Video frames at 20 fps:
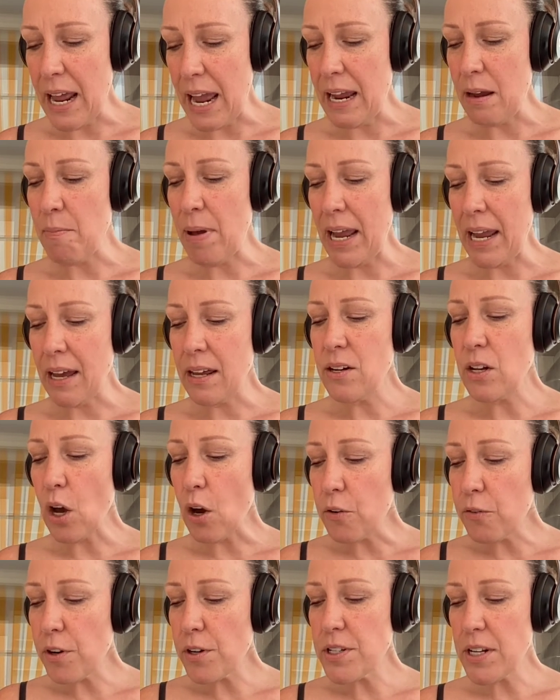by name and,
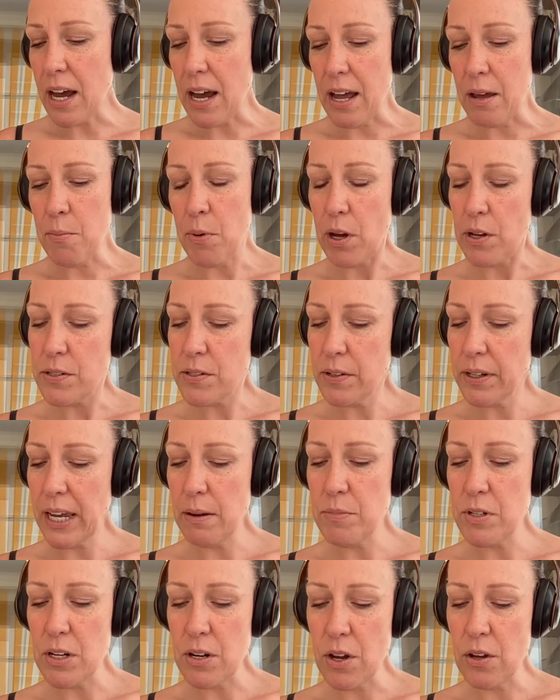over time, also
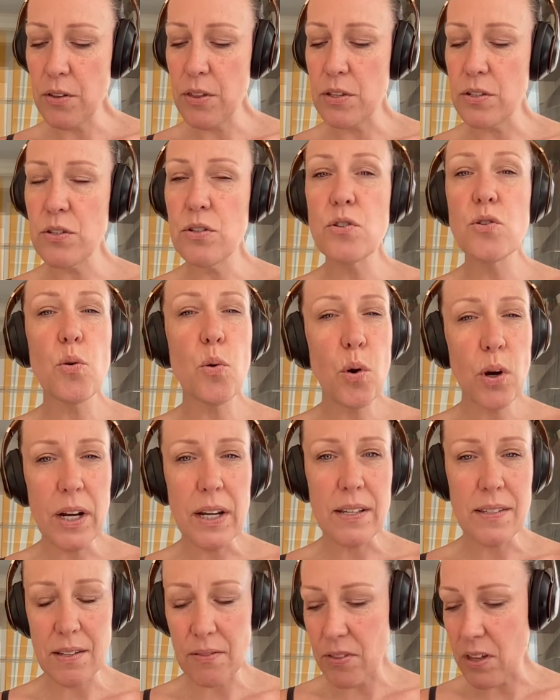came to know the
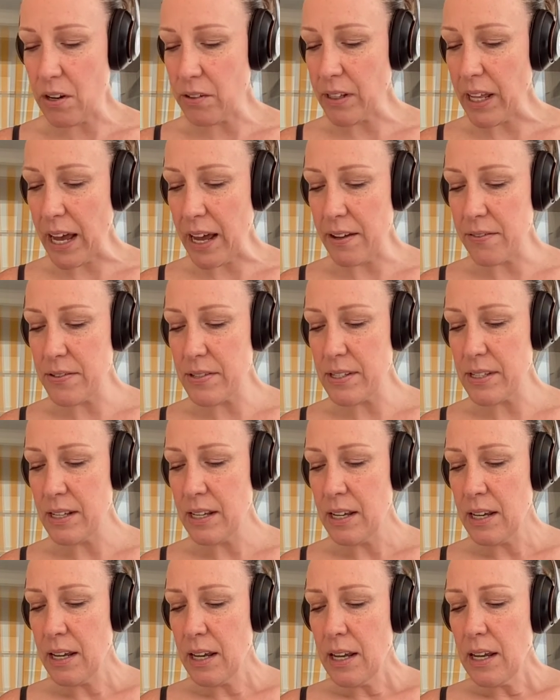stories of their lives.